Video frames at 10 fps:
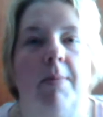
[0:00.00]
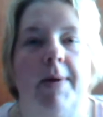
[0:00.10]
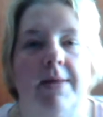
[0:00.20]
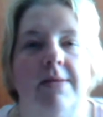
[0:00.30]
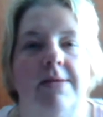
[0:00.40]

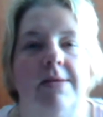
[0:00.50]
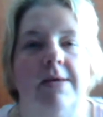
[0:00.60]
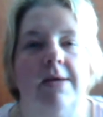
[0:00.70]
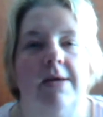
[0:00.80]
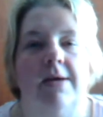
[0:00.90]
months.
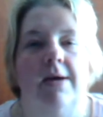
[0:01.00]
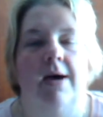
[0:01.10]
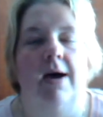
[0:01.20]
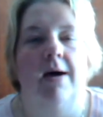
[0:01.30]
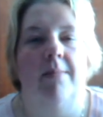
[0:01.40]

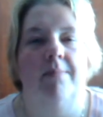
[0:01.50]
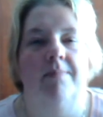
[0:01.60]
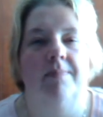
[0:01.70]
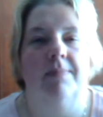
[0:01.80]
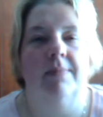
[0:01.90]

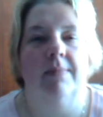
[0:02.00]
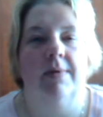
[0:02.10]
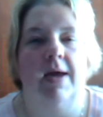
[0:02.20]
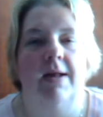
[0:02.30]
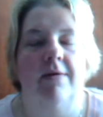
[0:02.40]

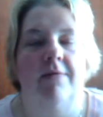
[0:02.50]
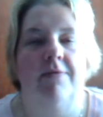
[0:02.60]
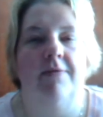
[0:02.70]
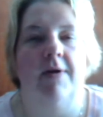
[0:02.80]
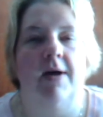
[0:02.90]
Kind of
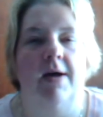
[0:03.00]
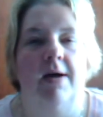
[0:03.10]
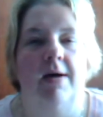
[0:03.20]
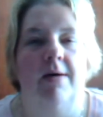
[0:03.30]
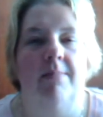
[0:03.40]

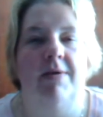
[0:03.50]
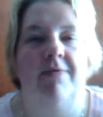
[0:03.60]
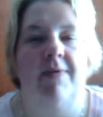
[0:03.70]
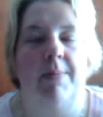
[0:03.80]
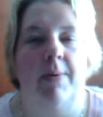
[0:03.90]

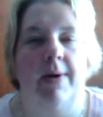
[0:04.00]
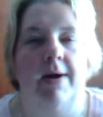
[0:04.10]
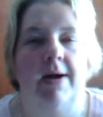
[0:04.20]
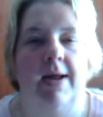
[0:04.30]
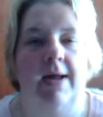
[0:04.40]

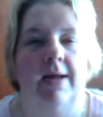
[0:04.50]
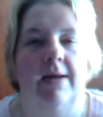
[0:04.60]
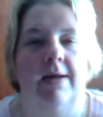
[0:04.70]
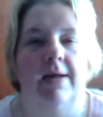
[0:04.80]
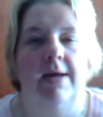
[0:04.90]
mid-February
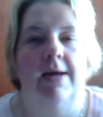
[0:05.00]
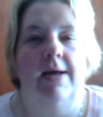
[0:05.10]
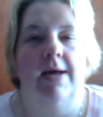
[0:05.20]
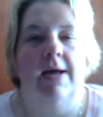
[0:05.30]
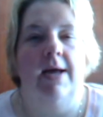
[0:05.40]

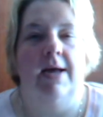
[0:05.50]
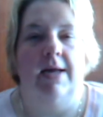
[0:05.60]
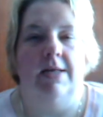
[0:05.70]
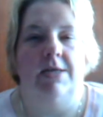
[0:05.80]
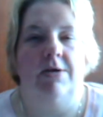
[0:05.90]

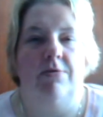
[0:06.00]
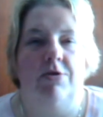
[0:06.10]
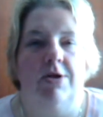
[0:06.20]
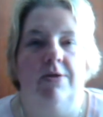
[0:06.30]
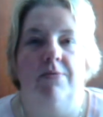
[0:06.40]
into
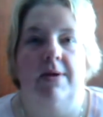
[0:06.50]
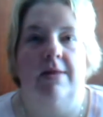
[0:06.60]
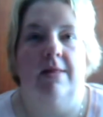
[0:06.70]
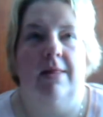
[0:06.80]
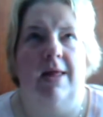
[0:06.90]
just
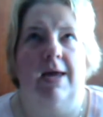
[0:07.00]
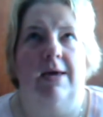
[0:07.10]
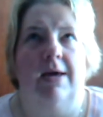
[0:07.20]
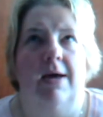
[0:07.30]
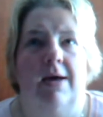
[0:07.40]
recent,
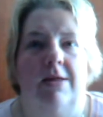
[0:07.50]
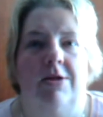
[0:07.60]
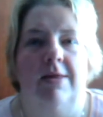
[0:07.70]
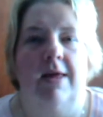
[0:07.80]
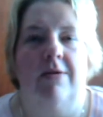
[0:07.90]

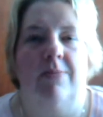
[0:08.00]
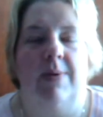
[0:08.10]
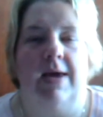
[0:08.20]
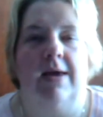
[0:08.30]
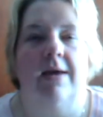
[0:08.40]
just last
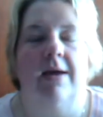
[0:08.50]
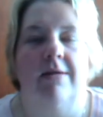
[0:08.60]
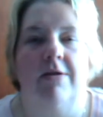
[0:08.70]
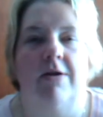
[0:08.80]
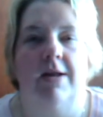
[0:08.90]
week, I
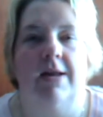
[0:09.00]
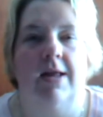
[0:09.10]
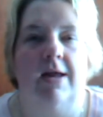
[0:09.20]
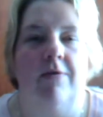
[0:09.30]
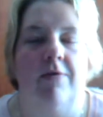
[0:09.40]
started
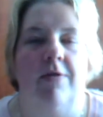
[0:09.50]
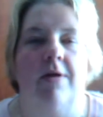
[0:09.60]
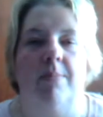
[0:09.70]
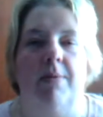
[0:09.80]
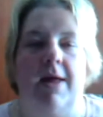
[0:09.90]
getting over
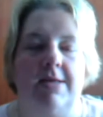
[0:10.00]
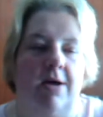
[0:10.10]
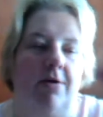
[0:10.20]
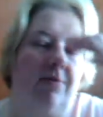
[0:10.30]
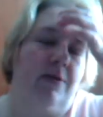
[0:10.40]
the
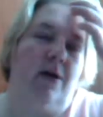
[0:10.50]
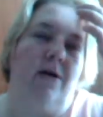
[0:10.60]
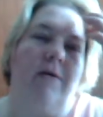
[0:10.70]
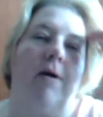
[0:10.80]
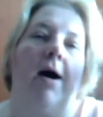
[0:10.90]
plateau.
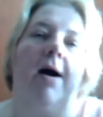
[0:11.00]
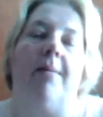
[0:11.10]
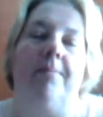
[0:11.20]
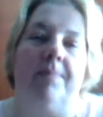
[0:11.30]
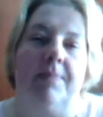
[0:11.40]
So
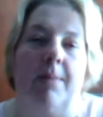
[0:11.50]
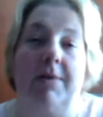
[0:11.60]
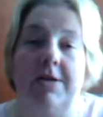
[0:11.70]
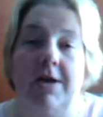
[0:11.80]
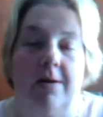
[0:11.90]

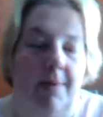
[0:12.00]
I'm going to talk